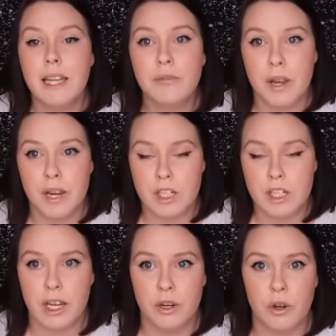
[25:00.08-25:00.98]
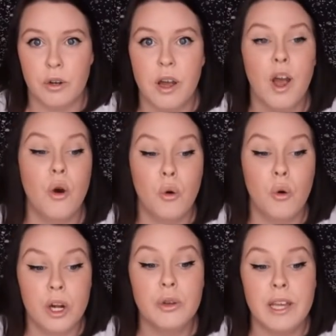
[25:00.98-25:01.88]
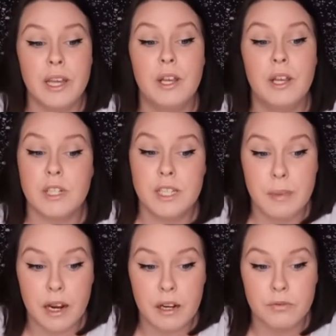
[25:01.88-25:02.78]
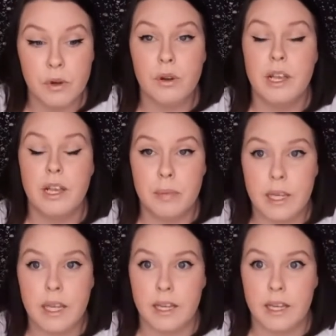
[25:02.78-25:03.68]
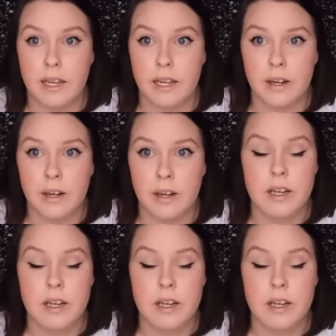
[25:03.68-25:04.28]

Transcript: leave my channel or you can be respectful in being here.